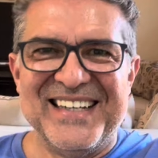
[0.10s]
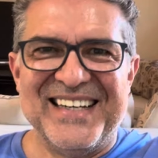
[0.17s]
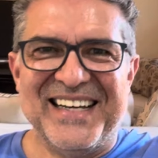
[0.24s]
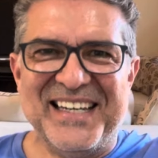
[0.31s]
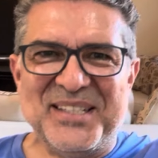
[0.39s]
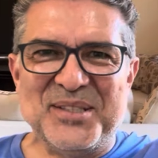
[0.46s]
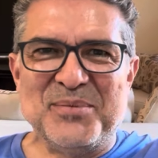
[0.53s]

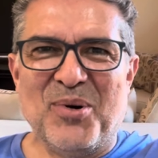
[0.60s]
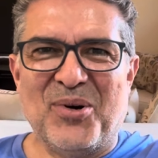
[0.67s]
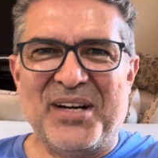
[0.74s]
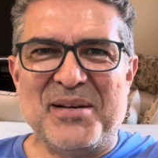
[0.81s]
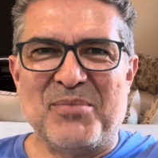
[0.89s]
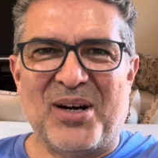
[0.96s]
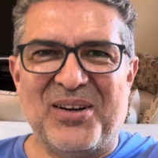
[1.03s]
Hey, good
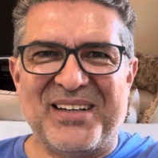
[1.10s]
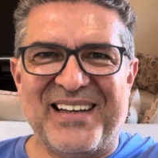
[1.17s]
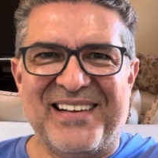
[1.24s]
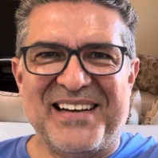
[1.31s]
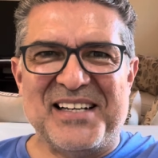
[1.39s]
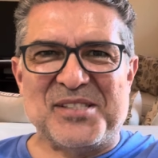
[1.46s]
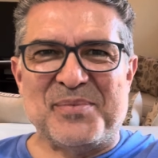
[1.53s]
morning, Marlon
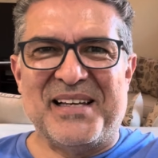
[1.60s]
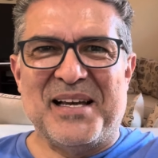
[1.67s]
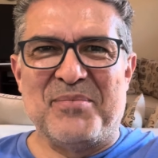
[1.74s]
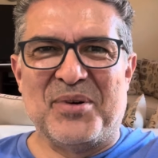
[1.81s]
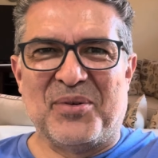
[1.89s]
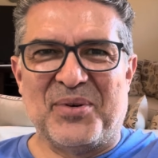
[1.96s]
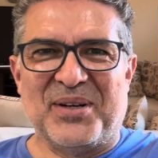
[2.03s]
Cadenas,
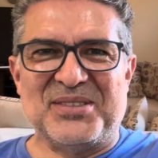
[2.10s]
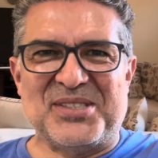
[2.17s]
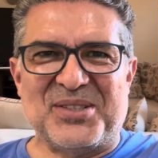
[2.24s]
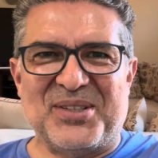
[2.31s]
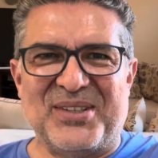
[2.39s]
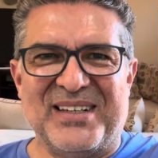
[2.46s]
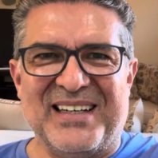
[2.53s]
Miami
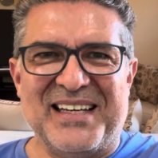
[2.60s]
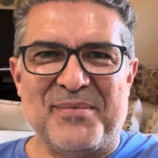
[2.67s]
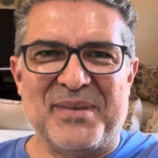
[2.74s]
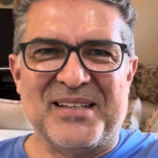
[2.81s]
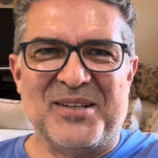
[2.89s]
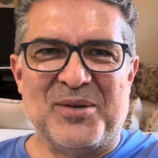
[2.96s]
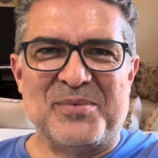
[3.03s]
Realtor. I am
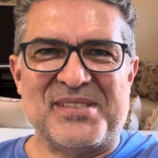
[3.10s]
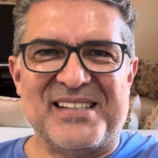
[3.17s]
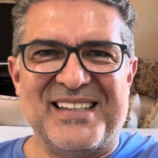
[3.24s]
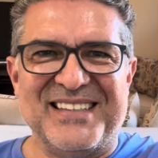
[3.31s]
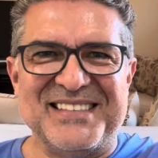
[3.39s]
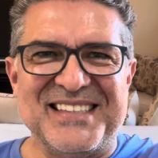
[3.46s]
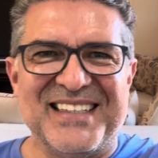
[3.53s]
in
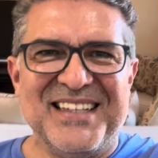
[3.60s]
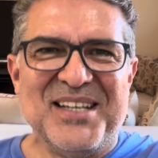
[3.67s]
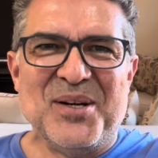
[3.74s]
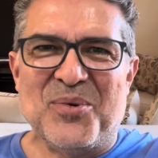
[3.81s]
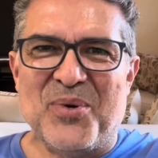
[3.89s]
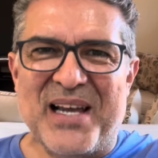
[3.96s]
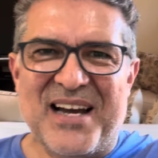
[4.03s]
Homestead.
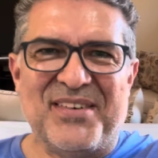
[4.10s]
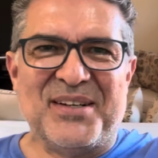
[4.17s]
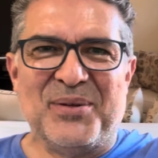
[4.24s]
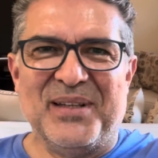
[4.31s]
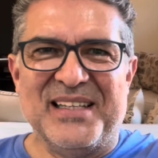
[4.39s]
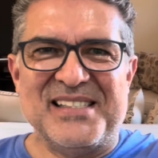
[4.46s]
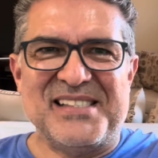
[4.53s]
We have a new
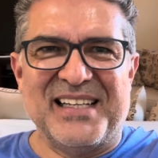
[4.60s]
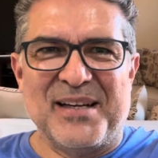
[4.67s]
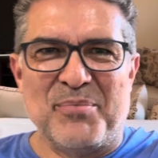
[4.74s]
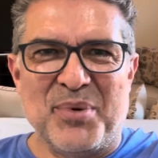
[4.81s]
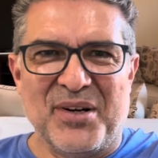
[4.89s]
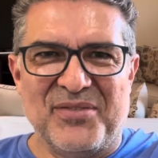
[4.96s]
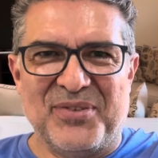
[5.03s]
listing, a
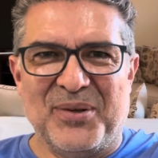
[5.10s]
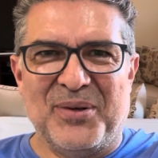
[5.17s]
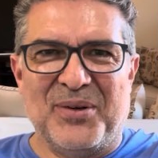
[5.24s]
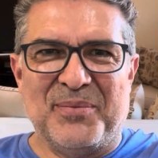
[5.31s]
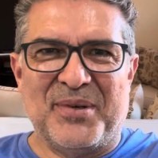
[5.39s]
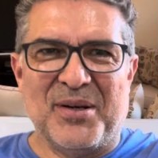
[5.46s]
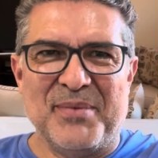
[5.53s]
beautiful
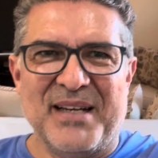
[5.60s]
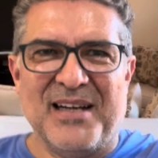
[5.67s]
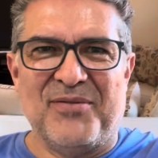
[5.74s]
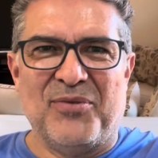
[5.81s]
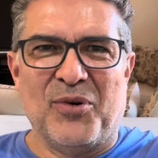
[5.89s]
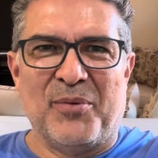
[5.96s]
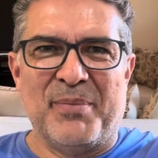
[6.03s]
home coming
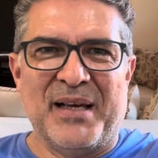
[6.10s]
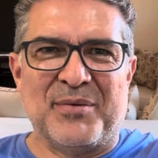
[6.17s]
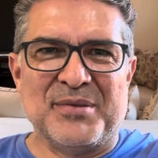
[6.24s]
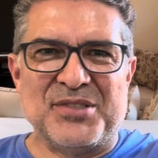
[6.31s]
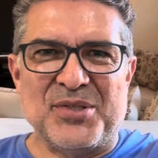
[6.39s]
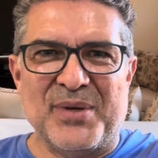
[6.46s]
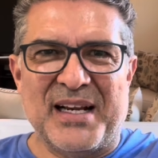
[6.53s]
up, 4
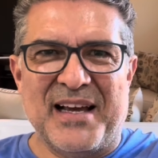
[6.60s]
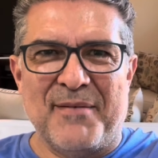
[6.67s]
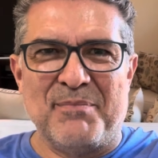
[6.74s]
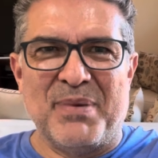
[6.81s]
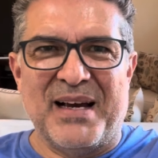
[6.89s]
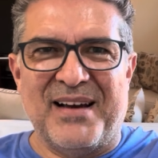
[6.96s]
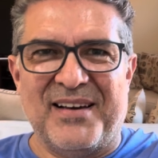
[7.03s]
bedrooms,
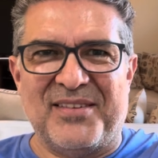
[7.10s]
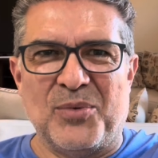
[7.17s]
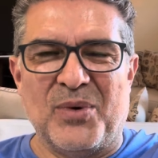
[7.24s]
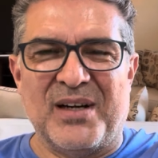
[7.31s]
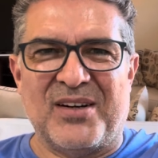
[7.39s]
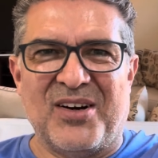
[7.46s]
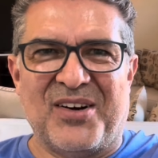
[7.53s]
2.5 bath,
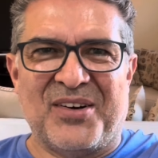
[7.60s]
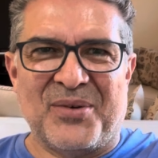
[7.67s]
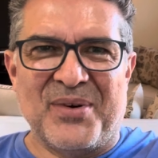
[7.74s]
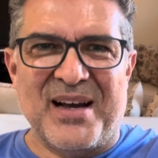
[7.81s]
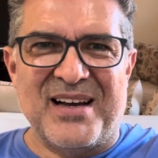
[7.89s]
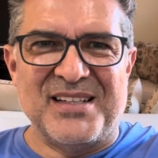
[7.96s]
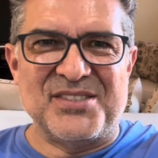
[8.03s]
1-car
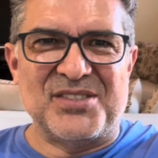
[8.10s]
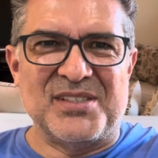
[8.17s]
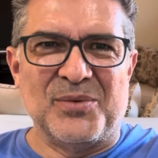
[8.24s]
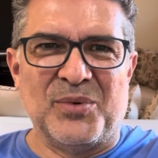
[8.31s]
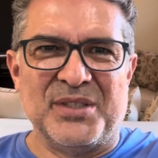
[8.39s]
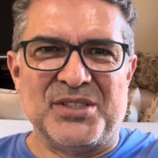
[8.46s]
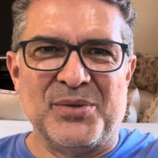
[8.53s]
garage.
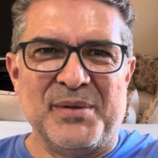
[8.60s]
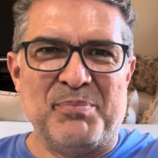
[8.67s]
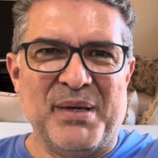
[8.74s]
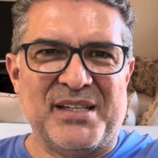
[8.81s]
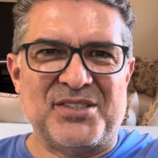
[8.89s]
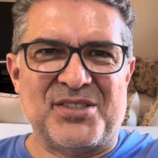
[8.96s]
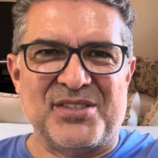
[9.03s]
We're doing
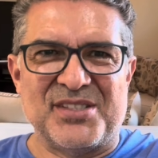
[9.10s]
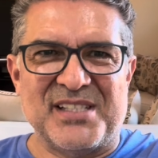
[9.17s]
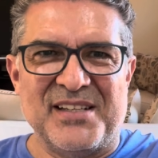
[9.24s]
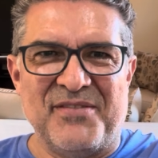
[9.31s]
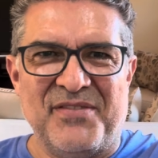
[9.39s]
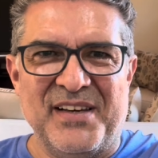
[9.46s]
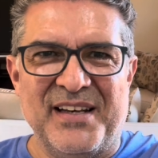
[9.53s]
pictures
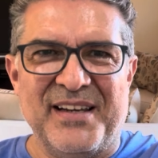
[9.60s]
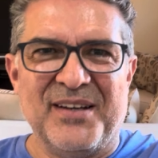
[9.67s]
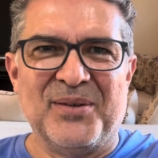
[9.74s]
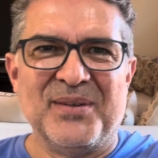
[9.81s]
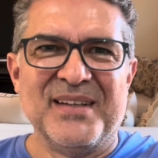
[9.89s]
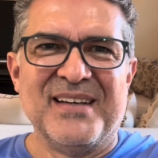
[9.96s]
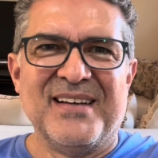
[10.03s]
and a
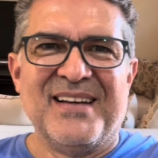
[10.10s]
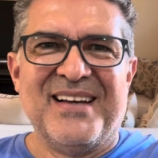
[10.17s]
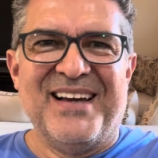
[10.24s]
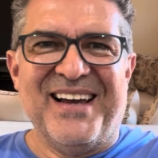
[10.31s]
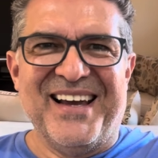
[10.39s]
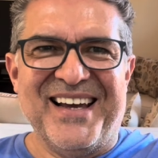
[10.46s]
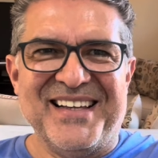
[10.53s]
video.
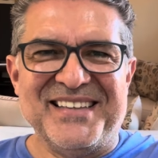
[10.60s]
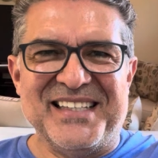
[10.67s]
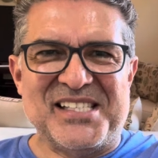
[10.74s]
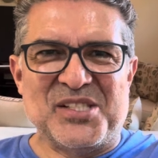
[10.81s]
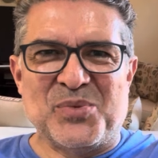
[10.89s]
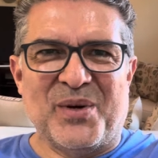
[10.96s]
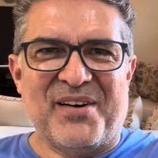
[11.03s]
And
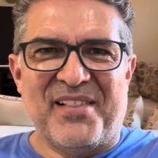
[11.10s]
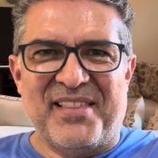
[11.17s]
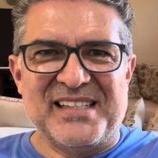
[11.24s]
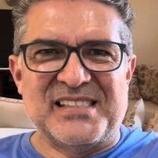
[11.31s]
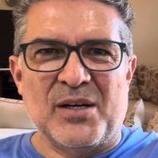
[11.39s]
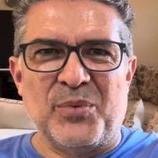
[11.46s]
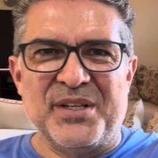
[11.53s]
this is one of the
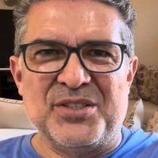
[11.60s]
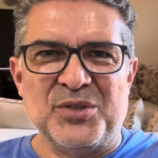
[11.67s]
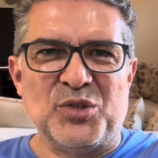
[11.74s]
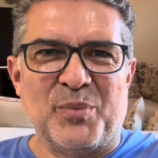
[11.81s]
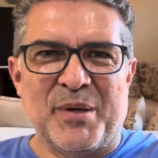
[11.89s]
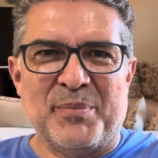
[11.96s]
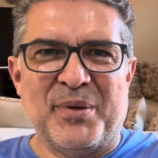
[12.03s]
things that we do
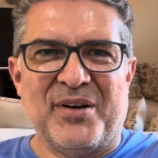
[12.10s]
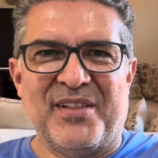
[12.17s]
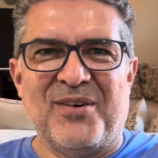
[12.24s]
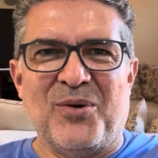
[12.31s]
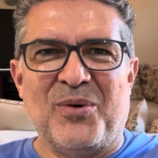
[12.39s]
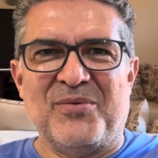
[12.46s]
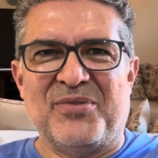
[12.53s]
to prepare the
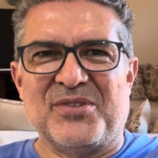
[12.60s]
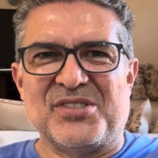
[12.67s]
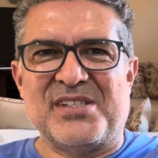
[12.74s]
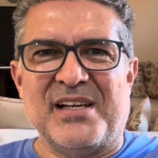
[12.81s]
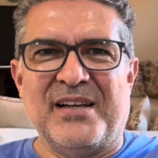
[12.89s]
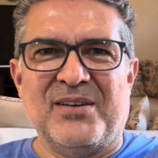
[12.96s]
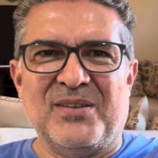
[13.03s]
home for
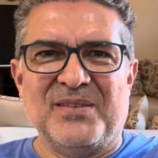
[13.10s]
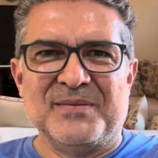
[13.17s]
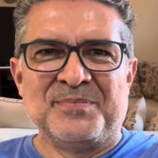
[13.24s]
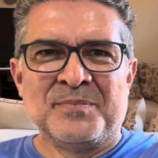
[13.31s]
sale.